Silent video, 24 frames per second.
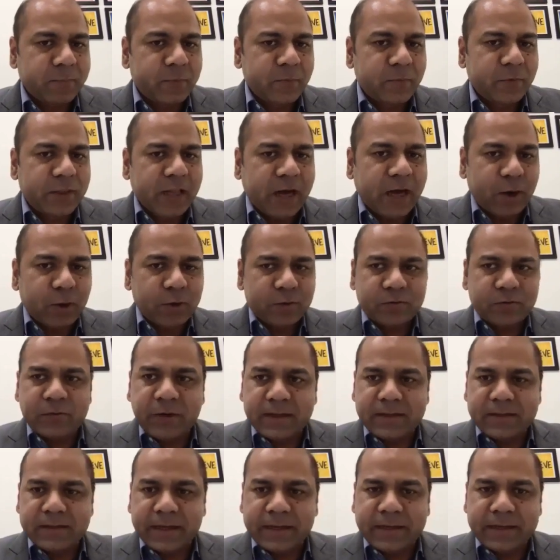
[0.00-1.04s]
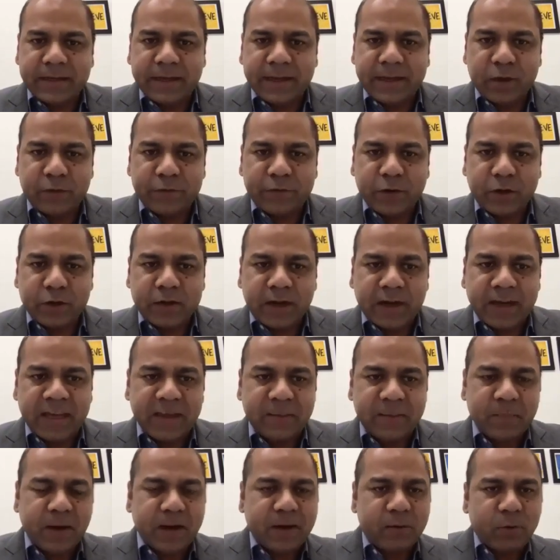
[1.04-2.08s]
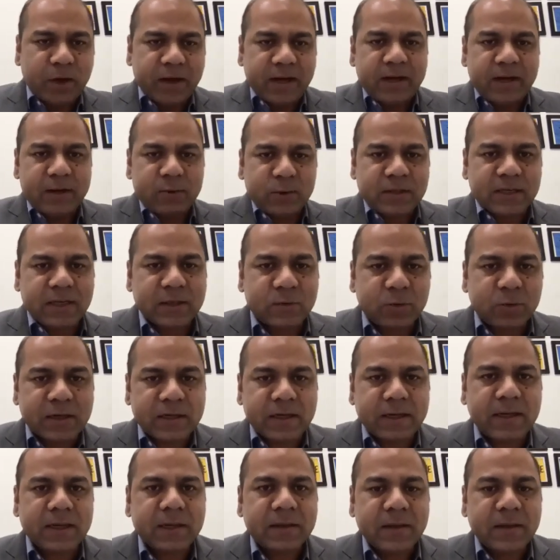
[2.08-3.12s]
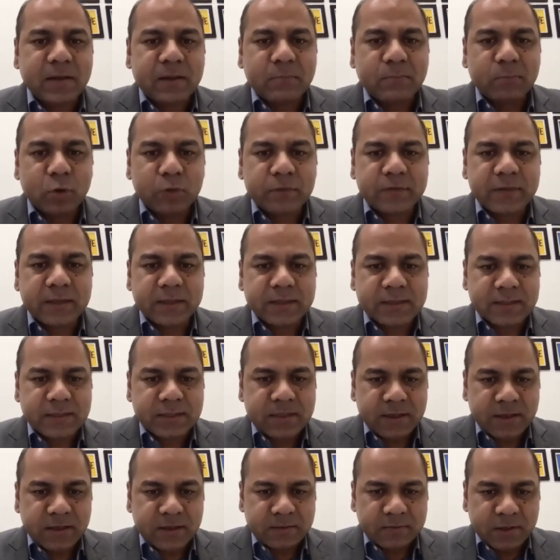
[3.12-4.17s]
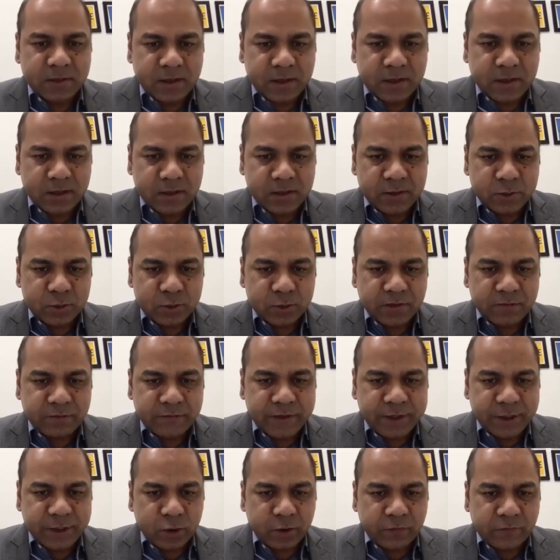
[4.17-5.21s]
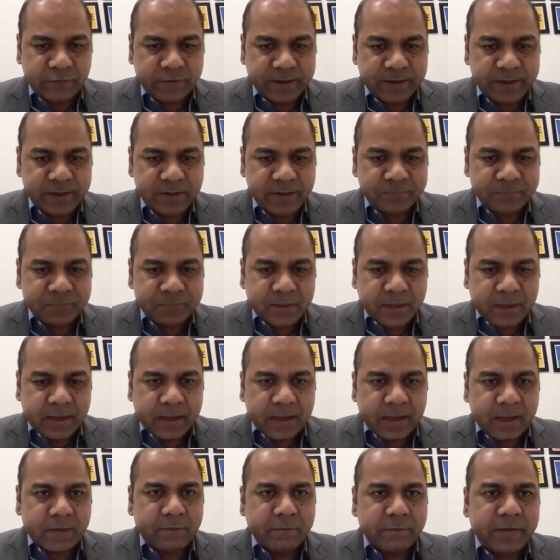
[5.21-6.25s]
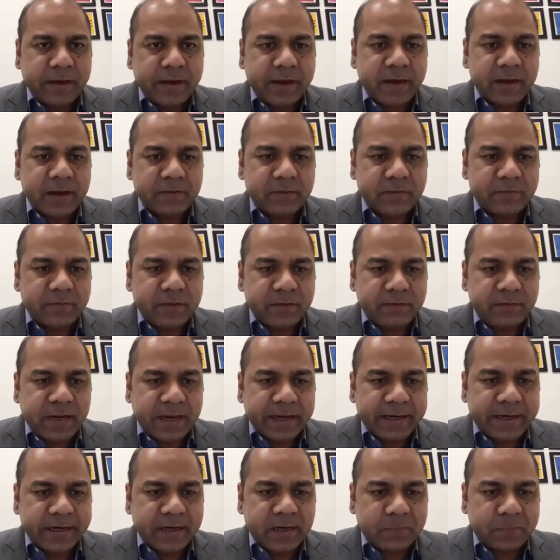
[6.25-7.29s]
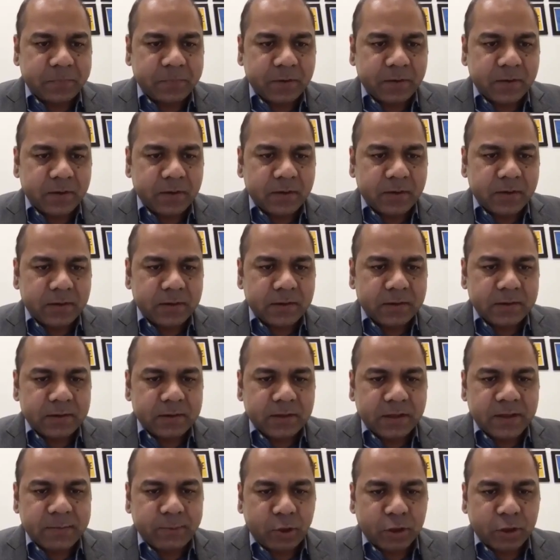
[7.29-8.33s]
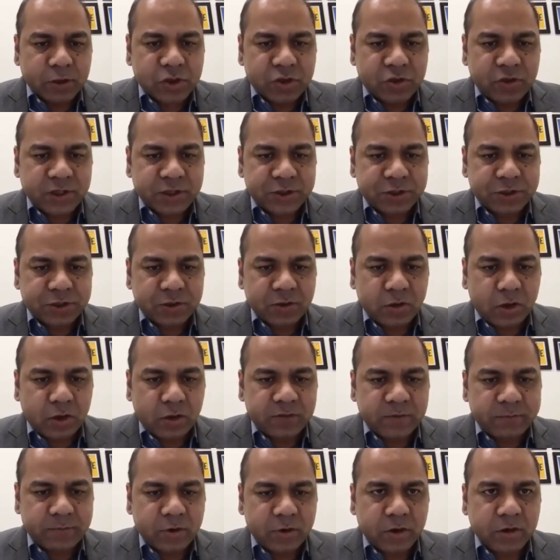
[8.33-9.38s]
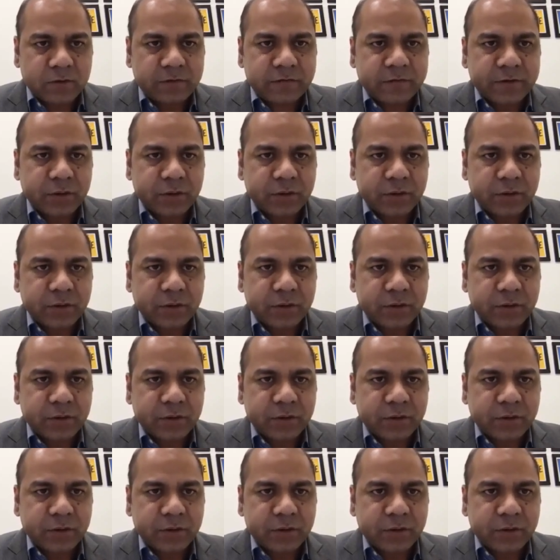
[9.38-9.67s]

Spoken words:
without taking any of your time, what I'll do is I'll quickly move this to the video feed where we've lined up the demonstration of the product for